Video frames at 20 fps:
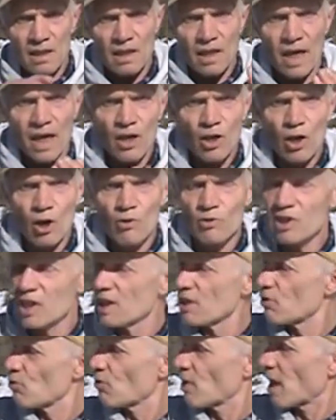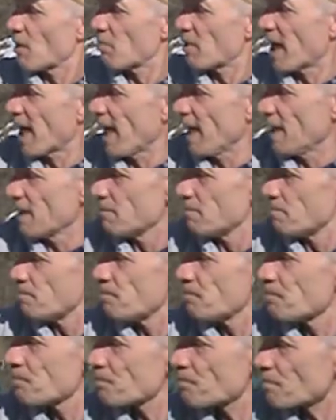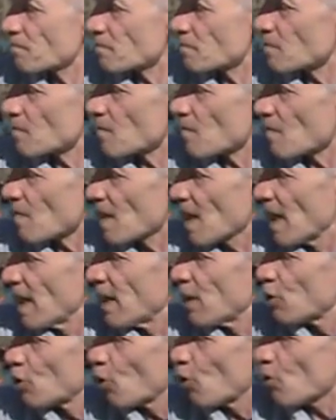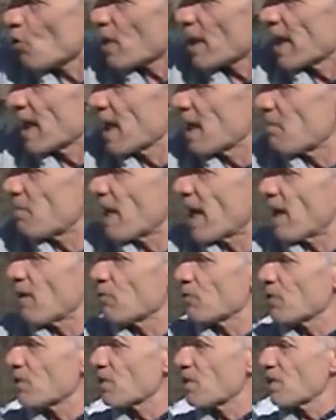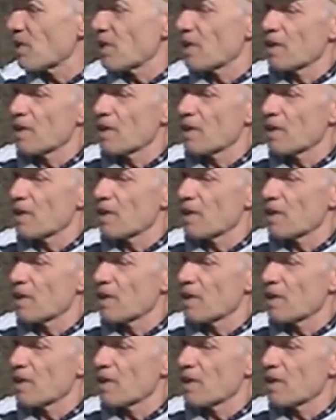and goes into their brain. Talking about